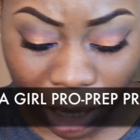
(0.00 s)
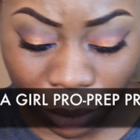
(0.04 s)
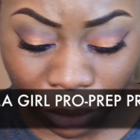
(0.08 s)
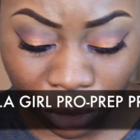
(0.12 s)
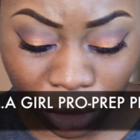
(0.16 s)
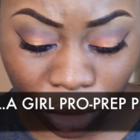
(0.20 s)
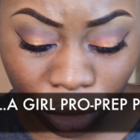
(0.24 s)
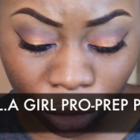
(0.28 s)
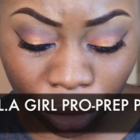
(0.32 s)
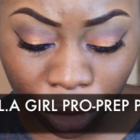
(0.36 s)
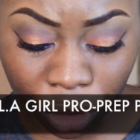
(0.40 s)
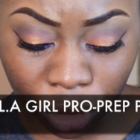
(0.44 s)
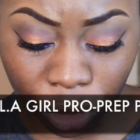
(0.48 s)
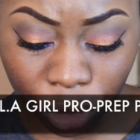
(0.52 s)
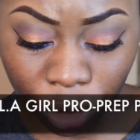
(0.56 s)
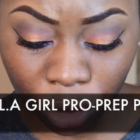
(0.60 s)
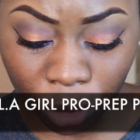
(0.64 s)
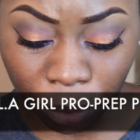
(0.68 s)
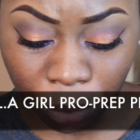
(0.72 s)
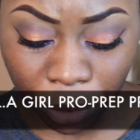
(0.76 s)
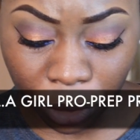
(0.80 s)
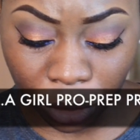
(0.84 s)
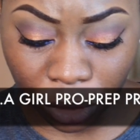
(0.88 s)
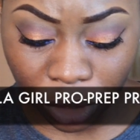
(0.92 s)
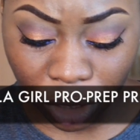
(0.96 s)
I want to go into
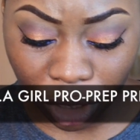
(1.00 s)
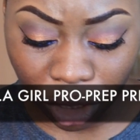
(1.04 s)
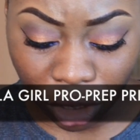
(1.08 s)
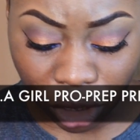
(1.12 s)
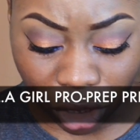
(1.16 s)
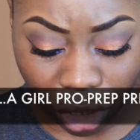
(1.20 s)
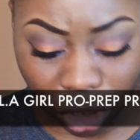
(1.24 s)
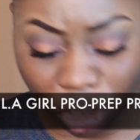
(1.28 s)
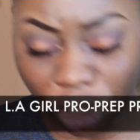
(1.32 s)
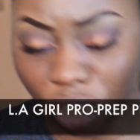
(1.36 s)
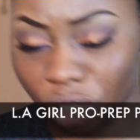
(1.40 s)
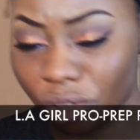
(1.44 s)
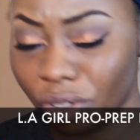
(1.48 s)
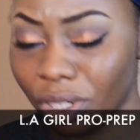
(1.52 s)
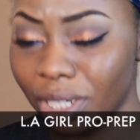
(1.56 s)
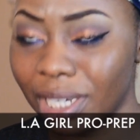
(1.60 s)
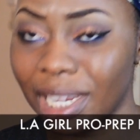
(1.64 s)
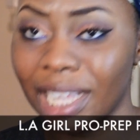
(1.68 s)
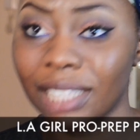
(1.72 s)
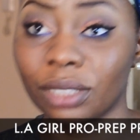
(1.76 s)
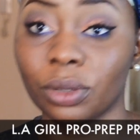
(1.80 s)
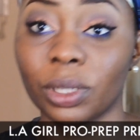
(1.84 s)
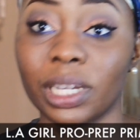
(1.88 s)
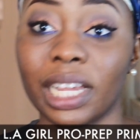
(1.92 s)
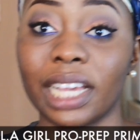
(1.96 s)
the beauty industry?
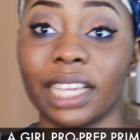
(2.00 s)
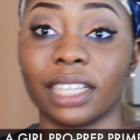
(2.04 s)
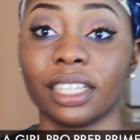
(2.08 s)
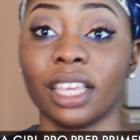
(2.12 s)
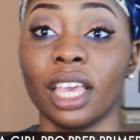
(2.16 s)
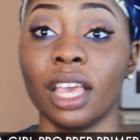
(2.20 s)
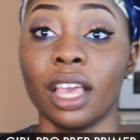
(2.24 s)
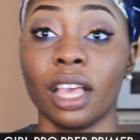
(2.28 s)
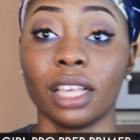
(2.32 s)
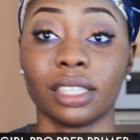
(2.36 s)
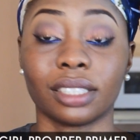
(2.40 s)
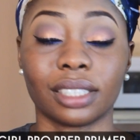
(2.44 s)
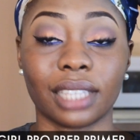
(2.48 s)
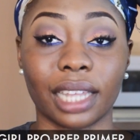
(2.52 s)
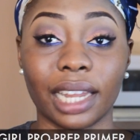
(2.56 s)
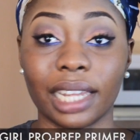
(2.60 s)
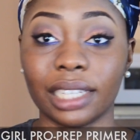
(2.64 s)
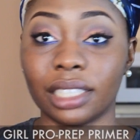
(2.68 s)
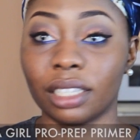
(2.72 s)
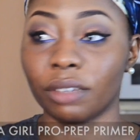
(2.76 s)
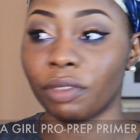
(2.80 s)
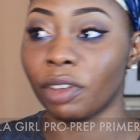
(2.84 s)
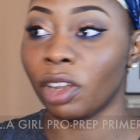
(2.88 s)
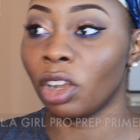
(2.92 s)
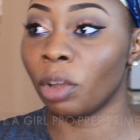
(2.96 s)
That's when I
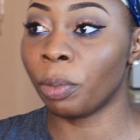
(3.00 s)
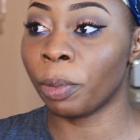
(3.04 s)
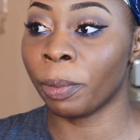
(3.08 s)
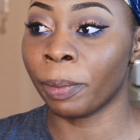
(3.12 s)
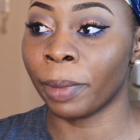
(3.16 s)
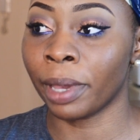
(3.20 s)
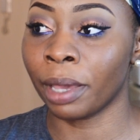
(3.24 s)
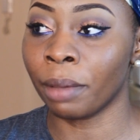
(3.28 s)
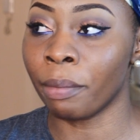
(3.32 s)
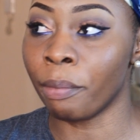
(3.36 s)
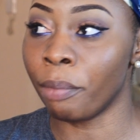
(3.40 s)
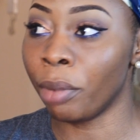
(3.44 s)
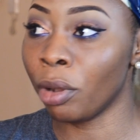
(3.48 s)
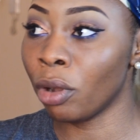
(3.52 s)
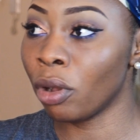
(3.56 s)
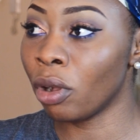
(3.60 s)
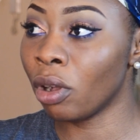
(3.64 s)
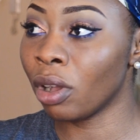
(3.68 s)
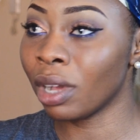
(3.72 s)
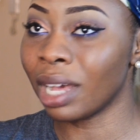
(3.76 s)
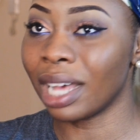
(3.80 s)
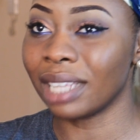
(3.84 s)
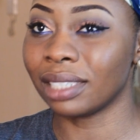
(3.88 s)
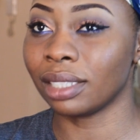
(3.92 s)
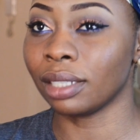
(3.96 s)
started developing my
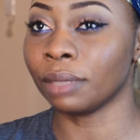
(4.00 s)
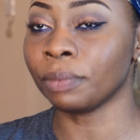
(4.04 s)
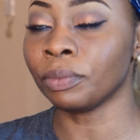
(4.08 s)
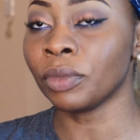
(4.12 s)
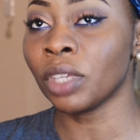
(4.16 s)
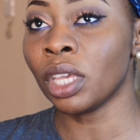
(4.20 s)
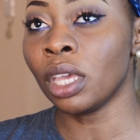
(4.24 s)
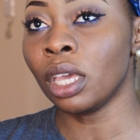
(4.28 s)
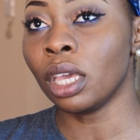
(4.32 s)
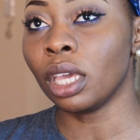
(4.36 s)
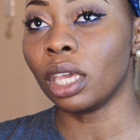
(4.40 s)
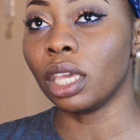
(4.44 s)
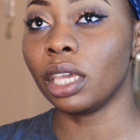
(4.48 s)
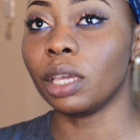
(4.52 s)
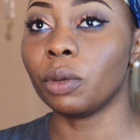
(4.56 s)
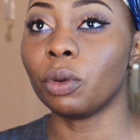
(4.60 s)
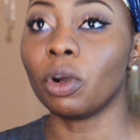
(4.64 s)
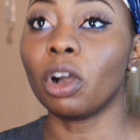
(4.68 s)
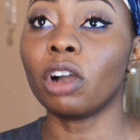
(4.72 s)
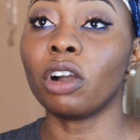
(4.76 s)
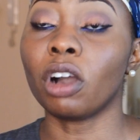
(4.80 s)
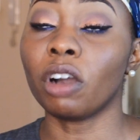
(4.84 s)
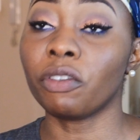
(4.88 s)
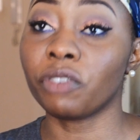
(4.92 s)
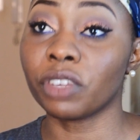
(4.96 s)
blog. As in,
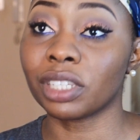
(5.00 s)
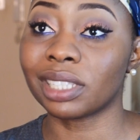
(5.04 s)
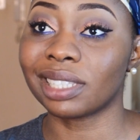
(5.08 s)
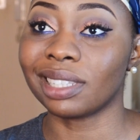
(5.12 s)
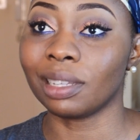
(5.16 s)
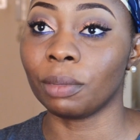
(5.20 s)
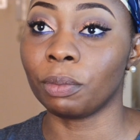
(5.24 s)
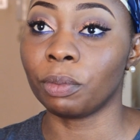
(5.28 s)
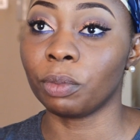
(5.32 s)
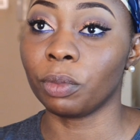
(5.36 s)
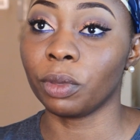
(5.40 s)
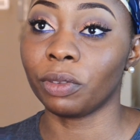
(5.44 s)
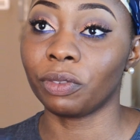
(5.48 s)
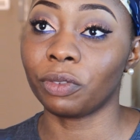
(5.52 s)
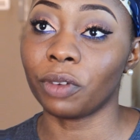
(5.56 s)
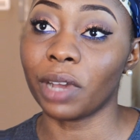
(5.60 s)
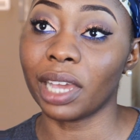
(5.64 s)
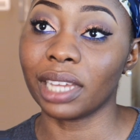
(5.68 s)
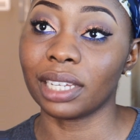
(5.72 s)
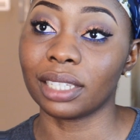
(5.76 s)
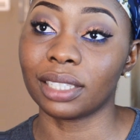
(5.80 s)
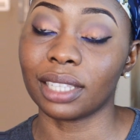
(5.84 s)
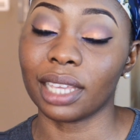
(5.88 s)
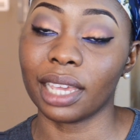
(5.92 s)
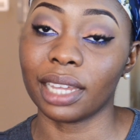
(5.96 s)
obviously before
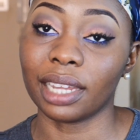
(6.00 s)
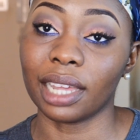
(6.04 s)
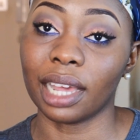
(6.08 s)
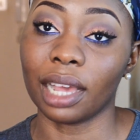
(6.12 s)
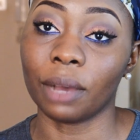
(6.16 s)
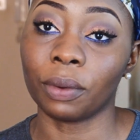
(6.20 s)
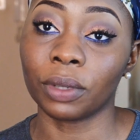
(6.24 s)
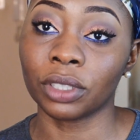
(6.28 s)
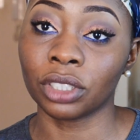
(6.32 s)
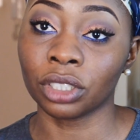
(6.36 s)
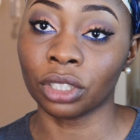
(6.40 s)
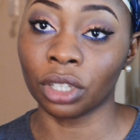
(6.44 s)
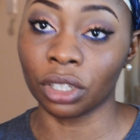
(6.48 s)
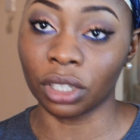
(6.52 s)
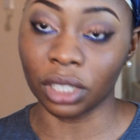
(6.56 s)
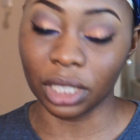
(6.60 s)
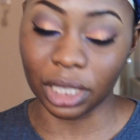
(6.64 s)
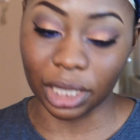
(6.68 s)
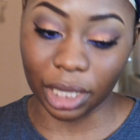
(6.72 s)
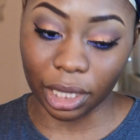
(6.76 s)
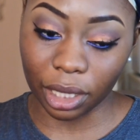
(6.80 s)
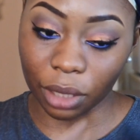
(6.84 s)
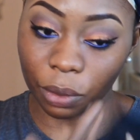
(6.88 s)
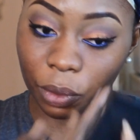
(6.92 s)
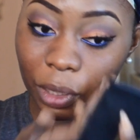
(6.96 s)
I decided that I wasn't gonna
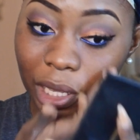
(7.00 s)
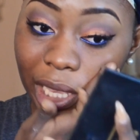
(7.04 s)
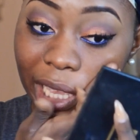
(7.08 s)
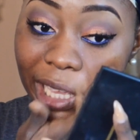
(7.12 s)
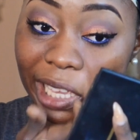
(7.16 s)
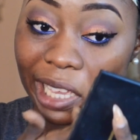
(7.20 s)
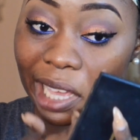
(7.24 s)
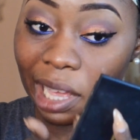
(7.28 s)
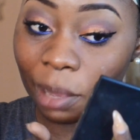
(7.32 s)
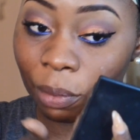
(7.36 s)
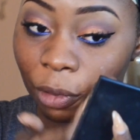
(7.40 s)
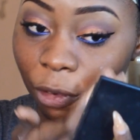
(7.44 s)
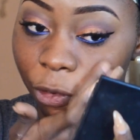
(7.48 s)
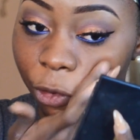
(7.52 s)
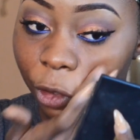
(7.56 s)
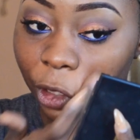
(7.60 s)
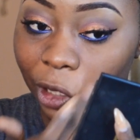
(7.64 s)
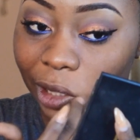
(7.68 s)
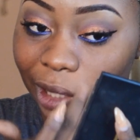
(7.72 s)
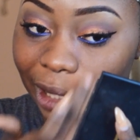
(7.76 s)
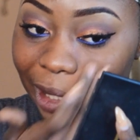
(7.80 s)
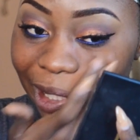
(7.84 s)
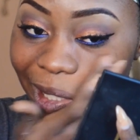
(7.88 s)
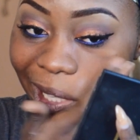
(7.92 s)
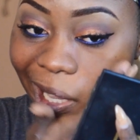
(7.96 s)
date, a year before
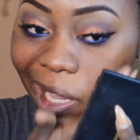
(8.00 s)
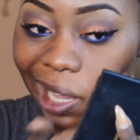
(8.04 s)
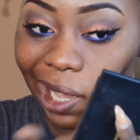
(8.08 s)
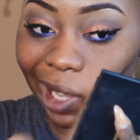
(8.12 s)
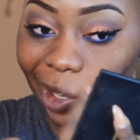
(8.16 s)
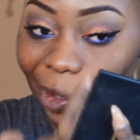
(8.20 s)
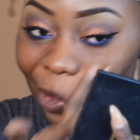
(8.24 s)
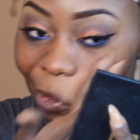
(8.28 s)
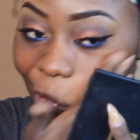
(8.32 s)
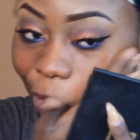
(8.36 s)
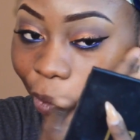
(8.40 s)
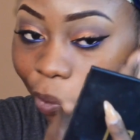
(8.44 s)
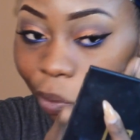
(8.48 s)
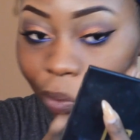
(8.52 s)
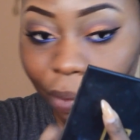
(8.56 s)
this I had